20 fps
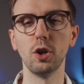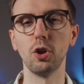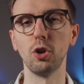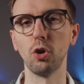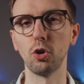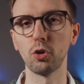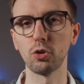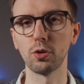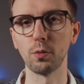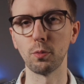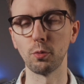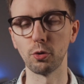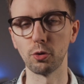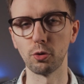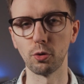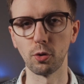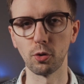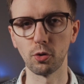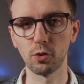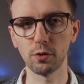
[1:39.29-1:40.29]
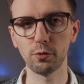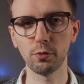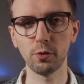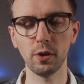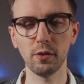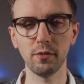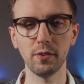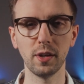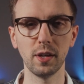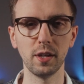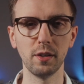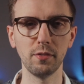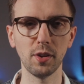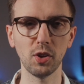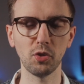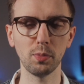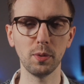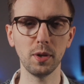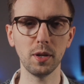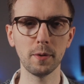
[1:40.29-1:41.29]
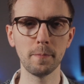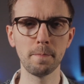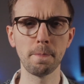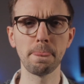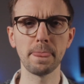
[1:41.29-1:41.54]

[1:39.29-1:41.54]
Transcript: long-term returns of your investment